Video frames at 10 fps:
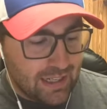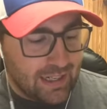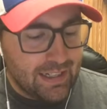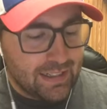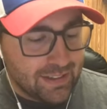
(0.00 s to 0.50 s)

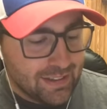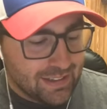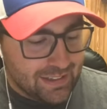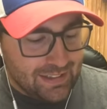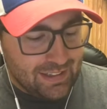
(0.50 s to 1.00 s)
And
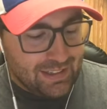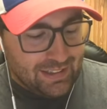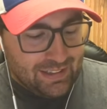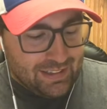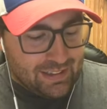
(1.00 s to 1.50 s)

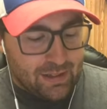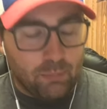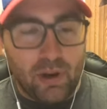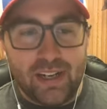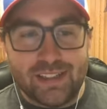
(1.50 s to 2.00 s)
the
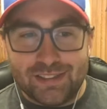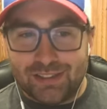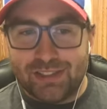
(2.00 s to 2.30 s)
bite is